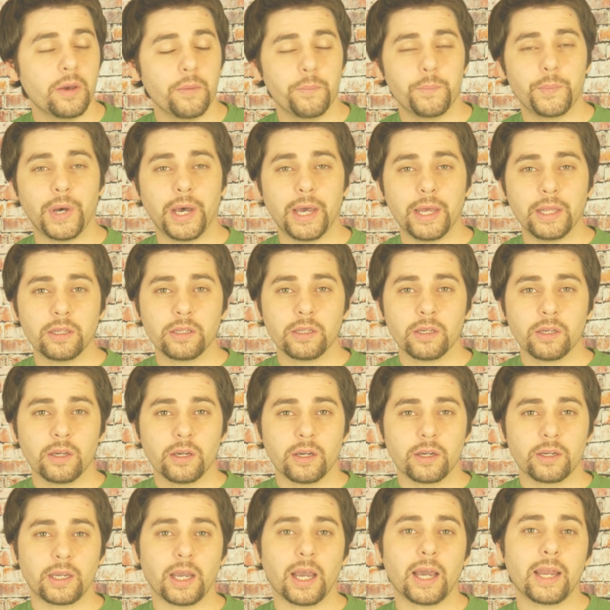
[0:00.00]
but
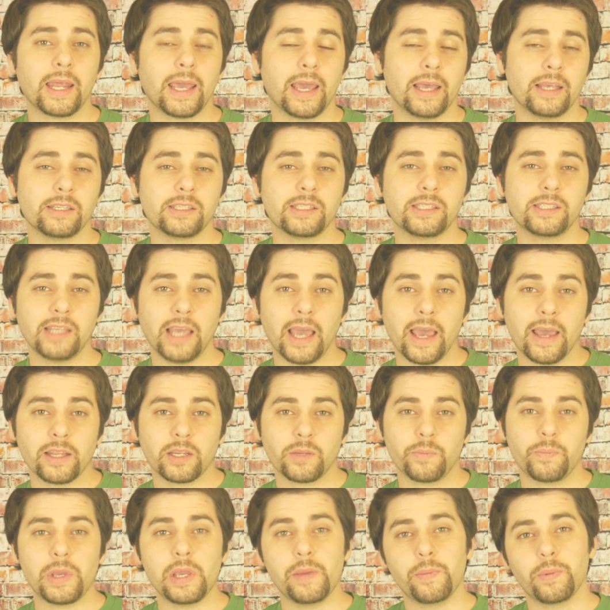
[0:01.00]
God has
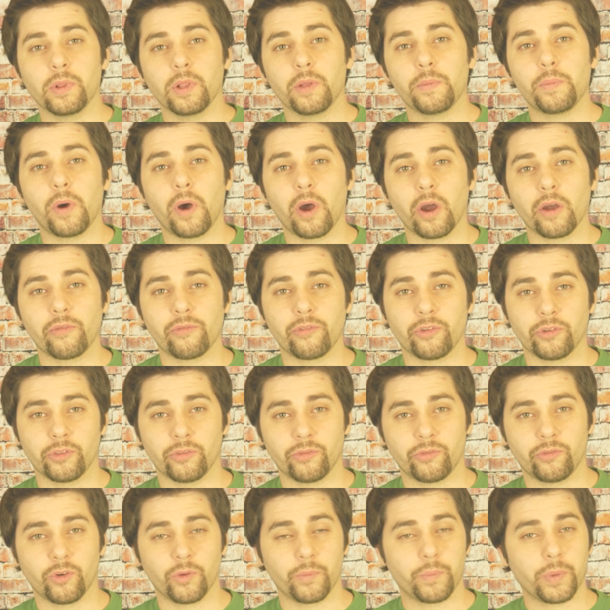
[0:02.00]
set people apart for
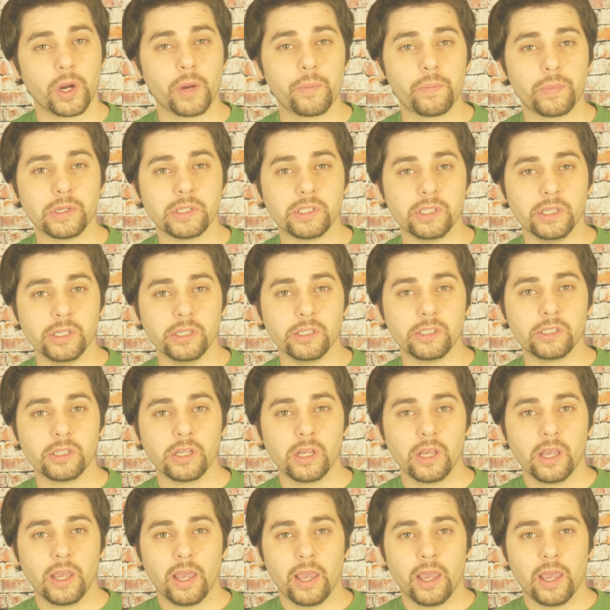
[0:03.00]
purposes,